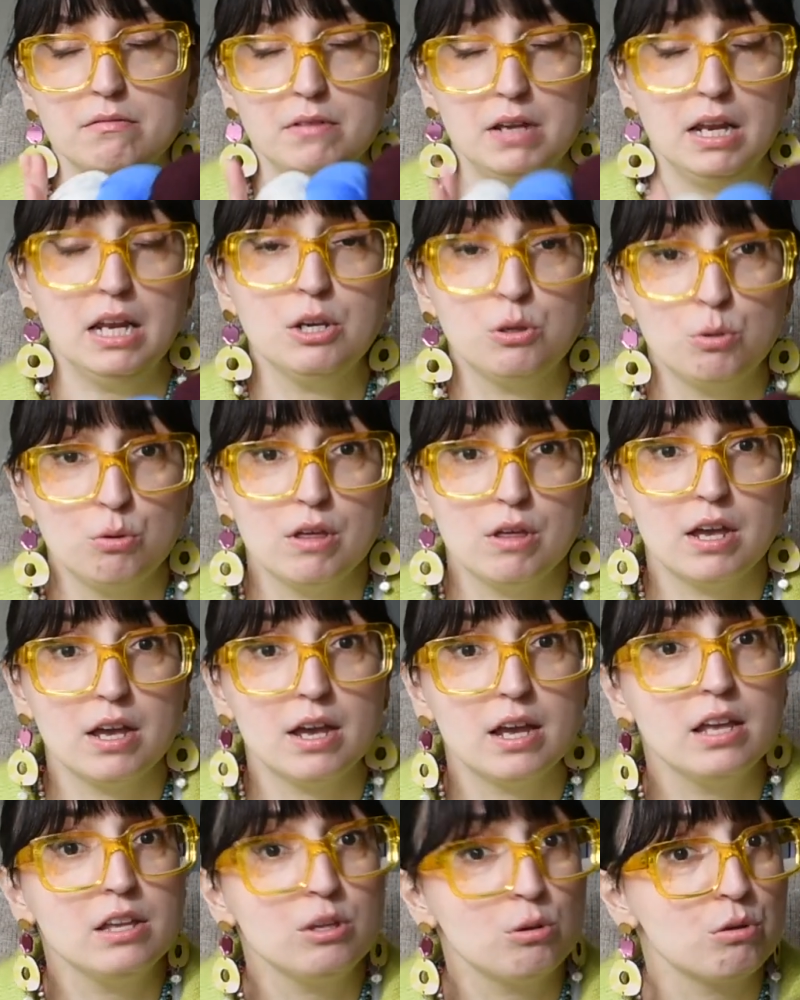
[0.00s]
into
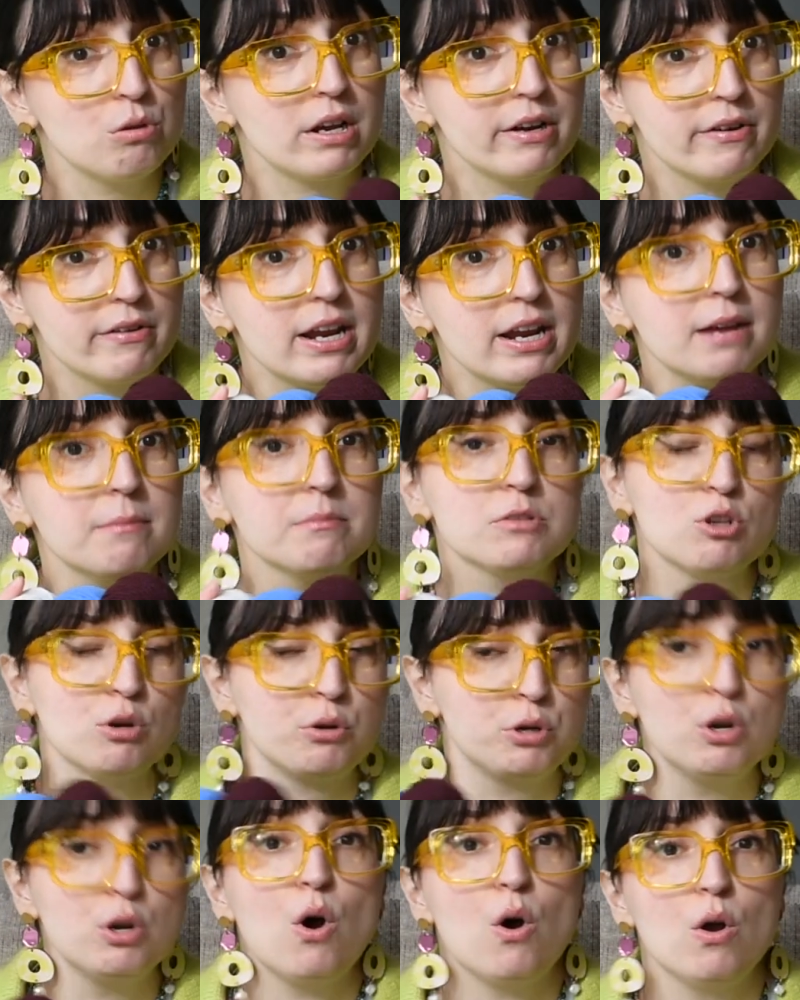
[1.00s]
the cream? So
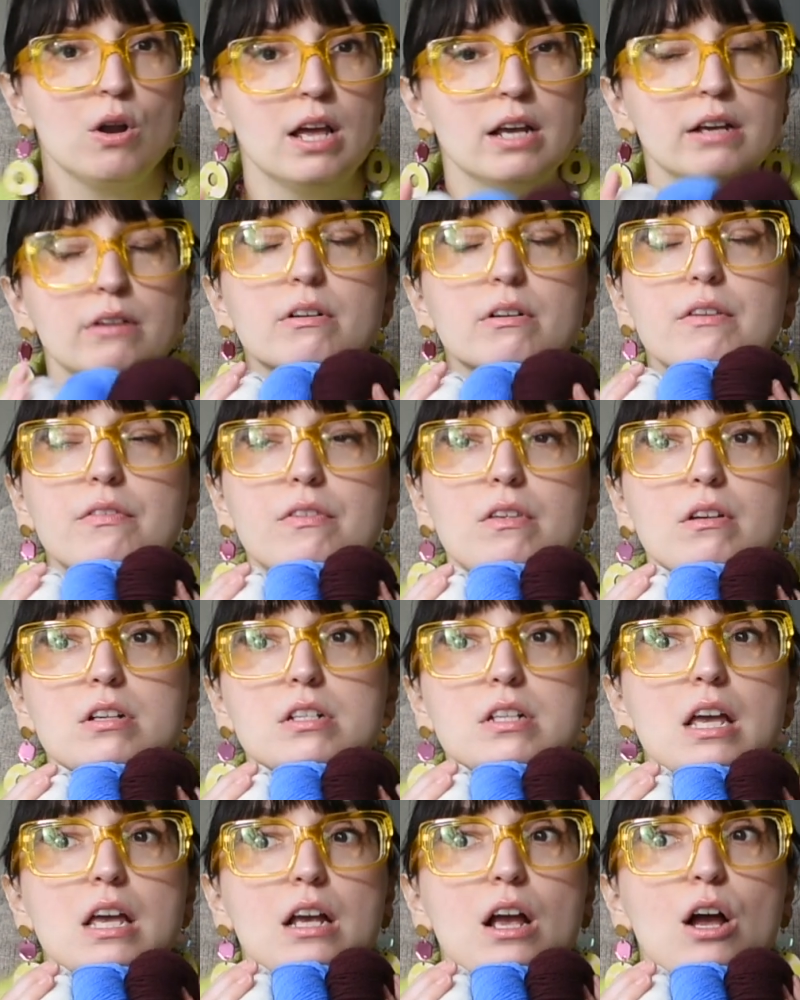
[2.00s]
you know, like everything.
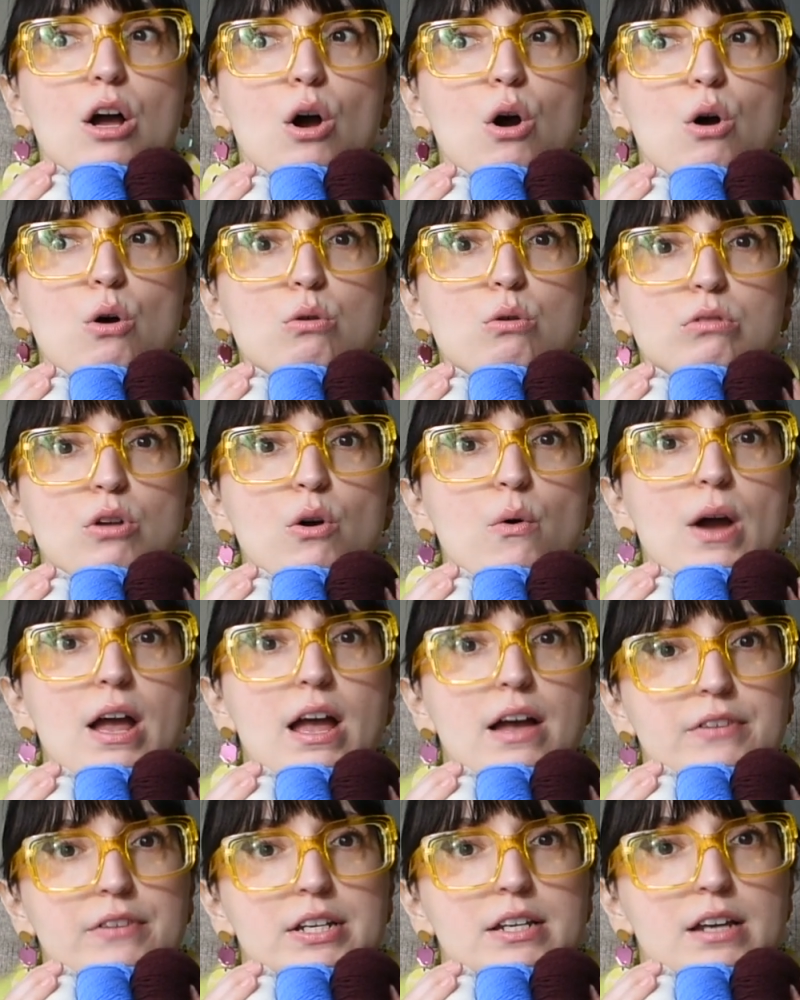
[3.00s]
It's like, oh no, I
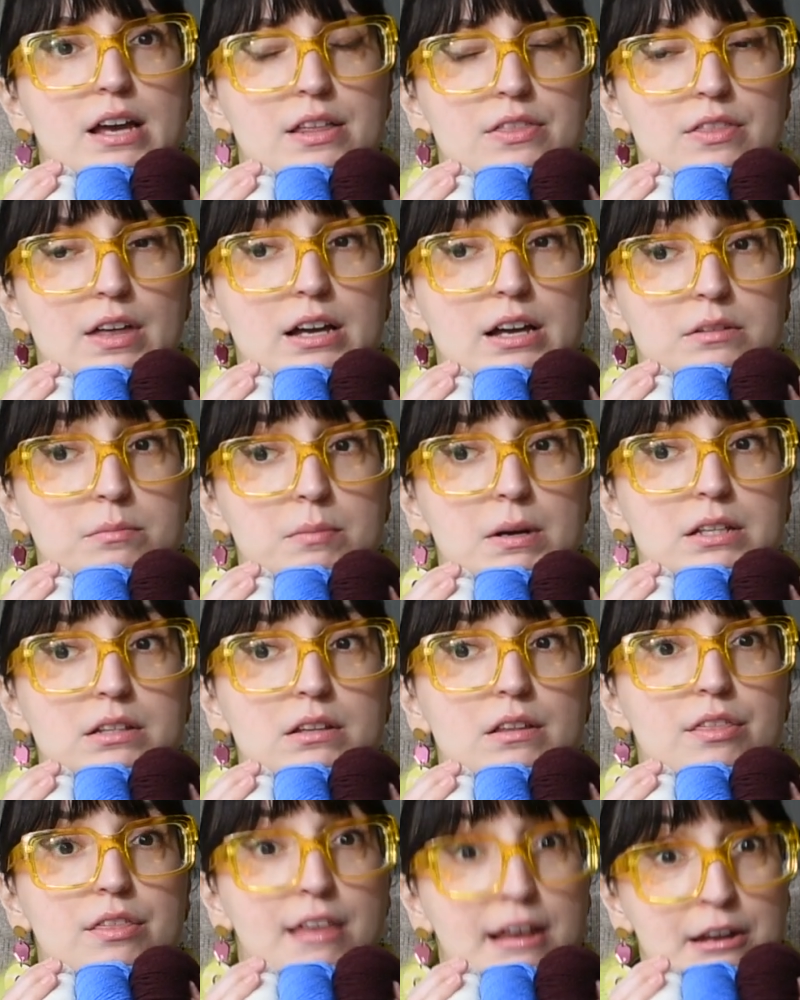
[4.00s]
haven't done that, but
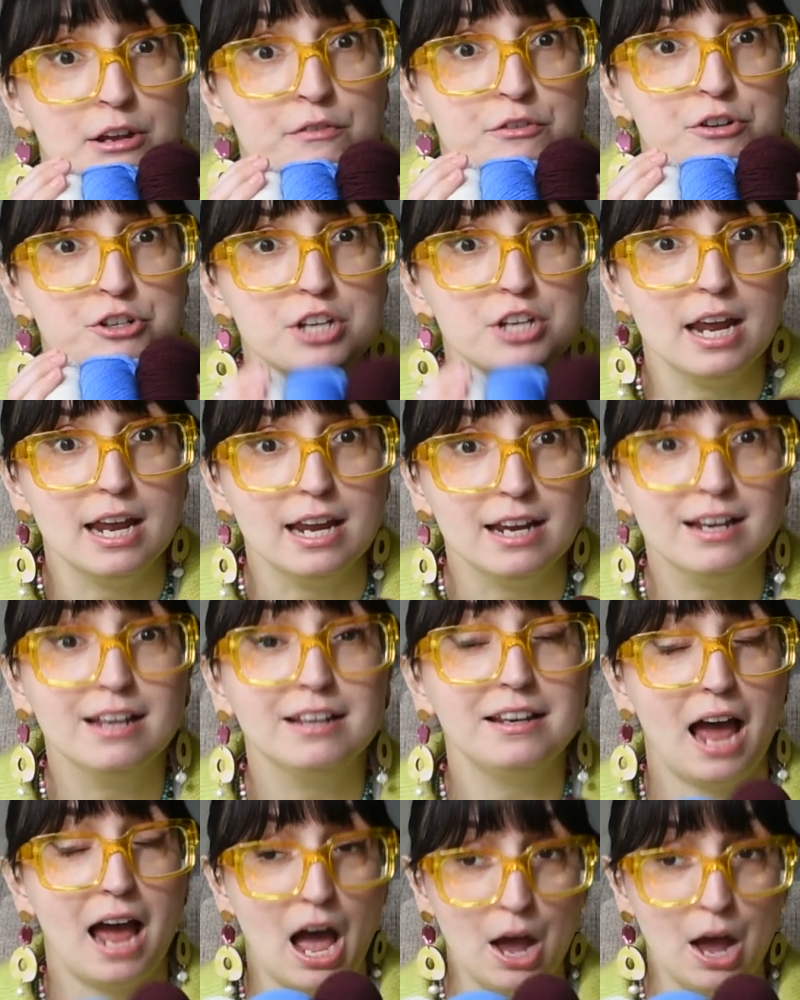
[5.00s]
thank you for saying it.